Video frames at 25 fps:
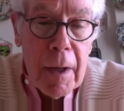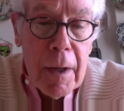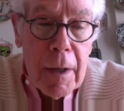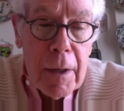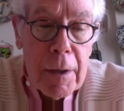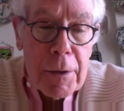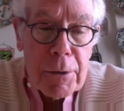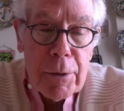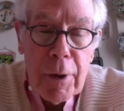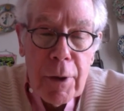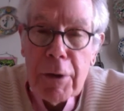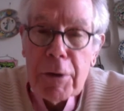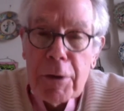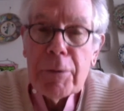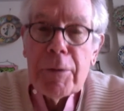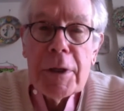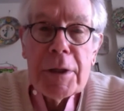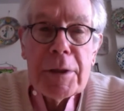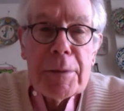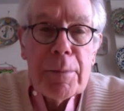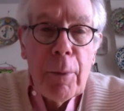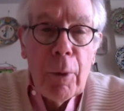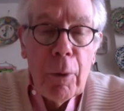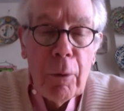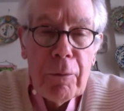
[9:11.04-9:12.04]
So how can
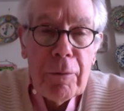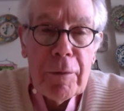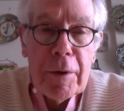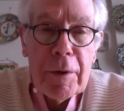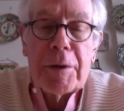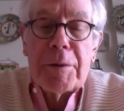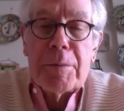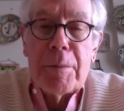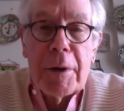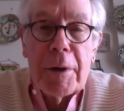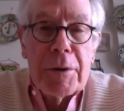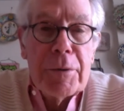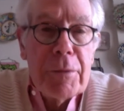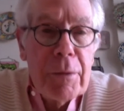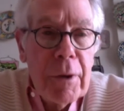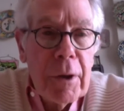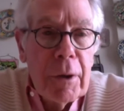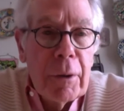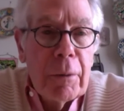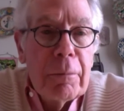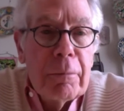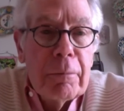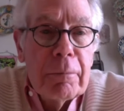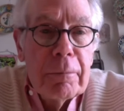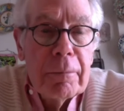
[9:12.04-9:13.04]
these both things be
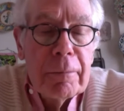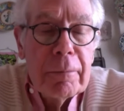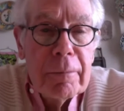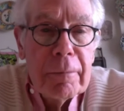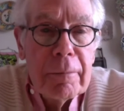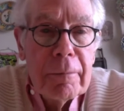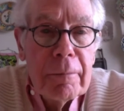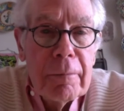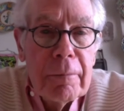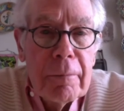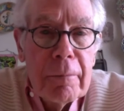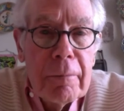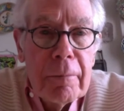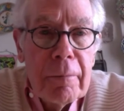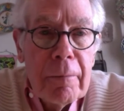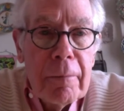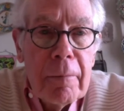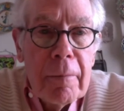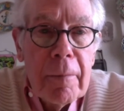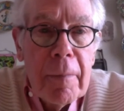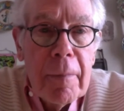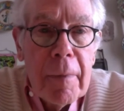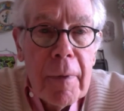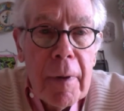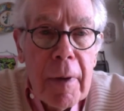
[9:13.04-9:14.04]
true?
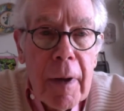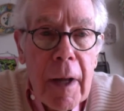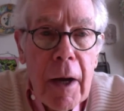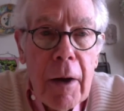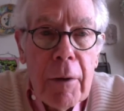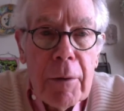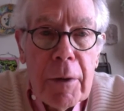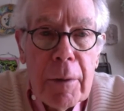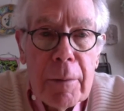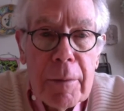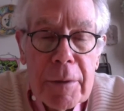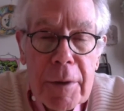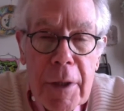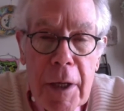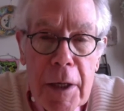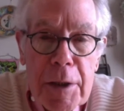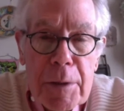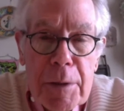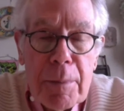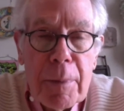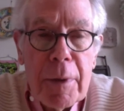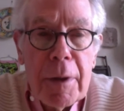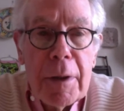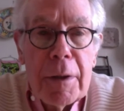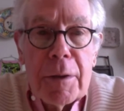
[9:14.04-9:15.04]
How can
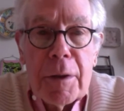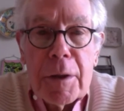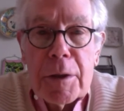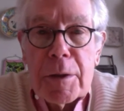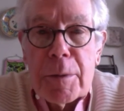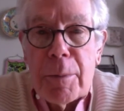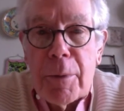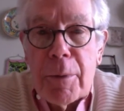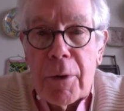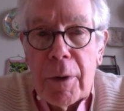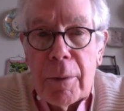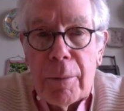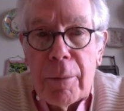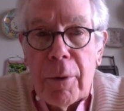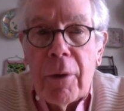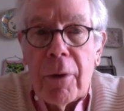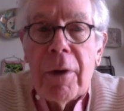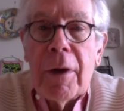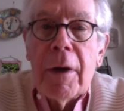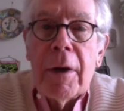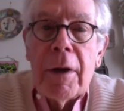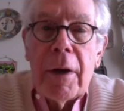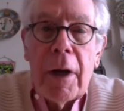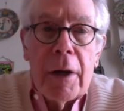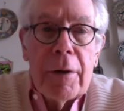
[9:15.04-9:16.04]
taste be indisputable,
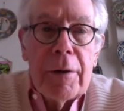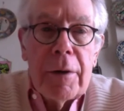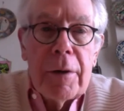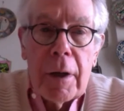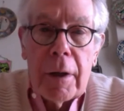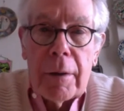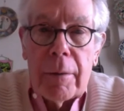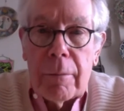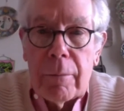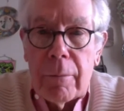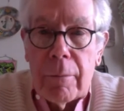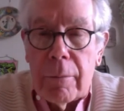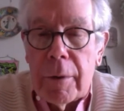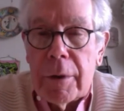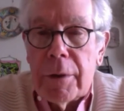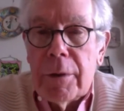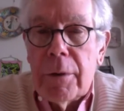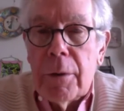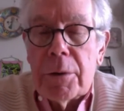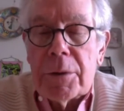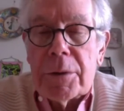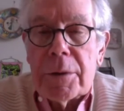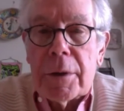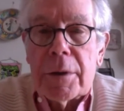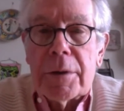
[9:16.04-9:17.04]
and yet we
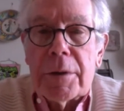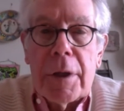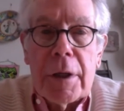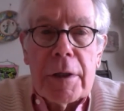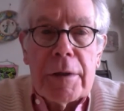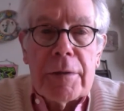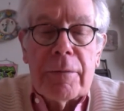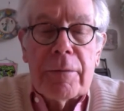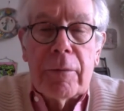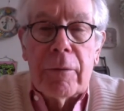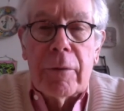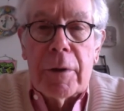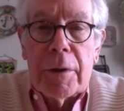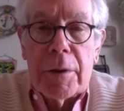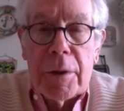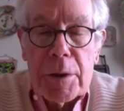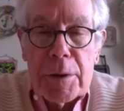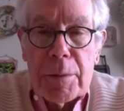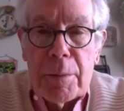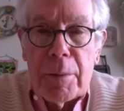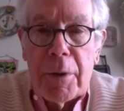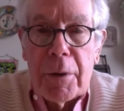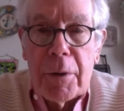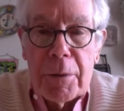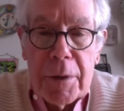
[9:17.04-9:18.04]
do successfully
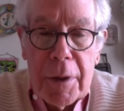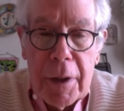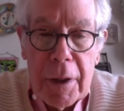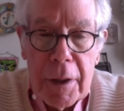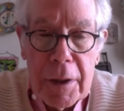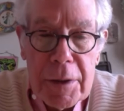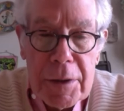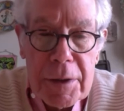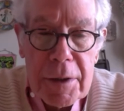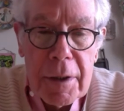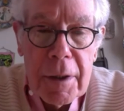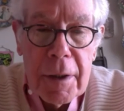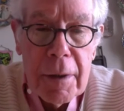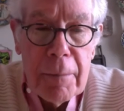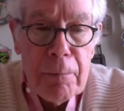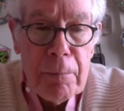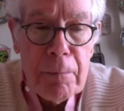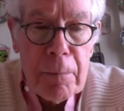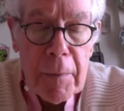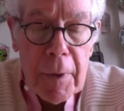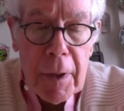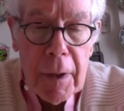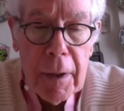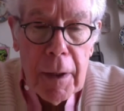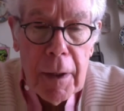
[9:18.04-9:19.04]
dispute taste
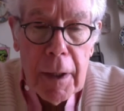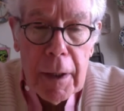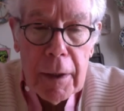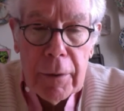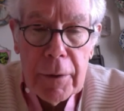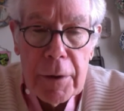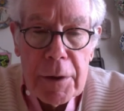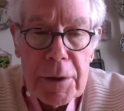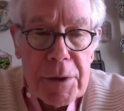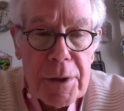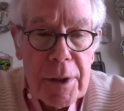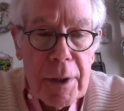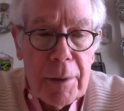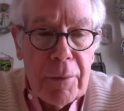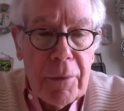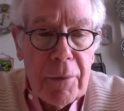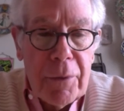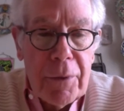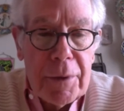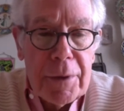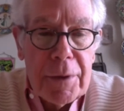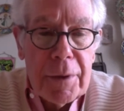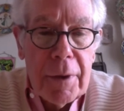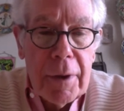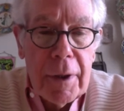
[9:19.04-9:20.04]
at least some of
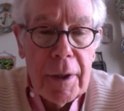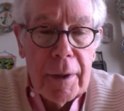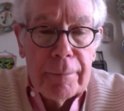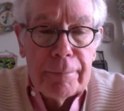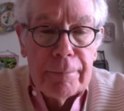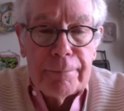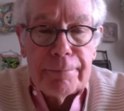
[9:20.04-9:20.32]
the time?